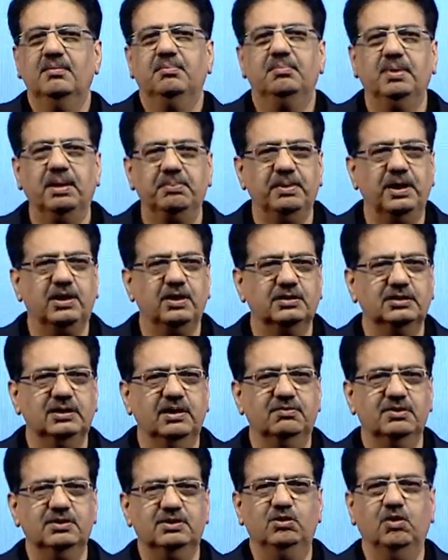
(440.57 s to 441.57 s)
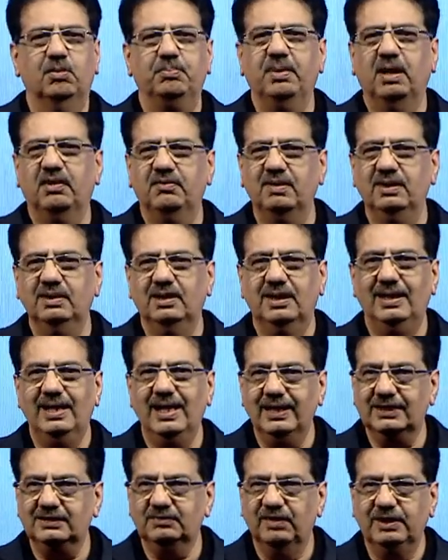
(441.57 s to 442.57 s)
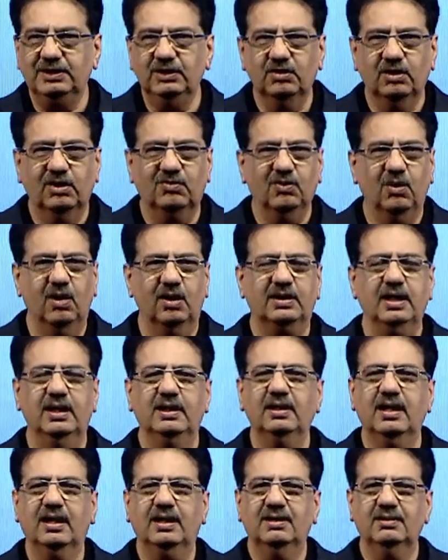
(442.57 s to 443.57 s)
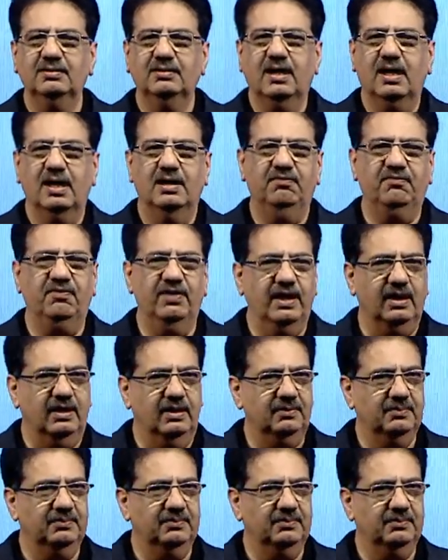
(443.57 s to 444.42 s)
but because there was no power in the legs when you are walking, I fell.